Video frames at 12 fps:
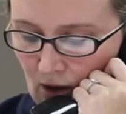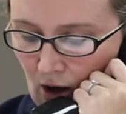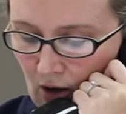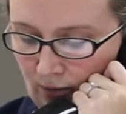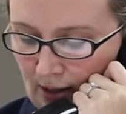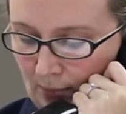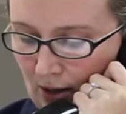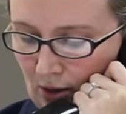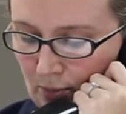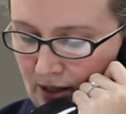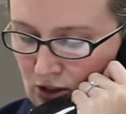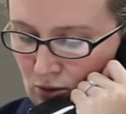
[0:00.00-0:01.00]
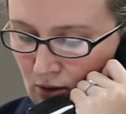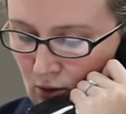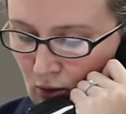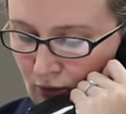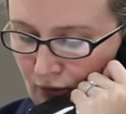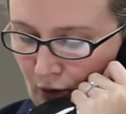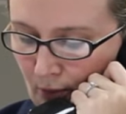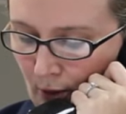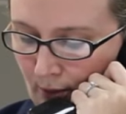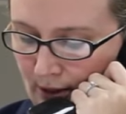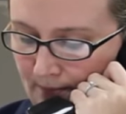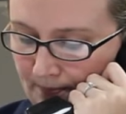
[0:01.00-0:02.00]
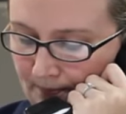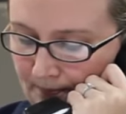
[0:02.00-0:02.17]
All right, may I place you on hold for a moment?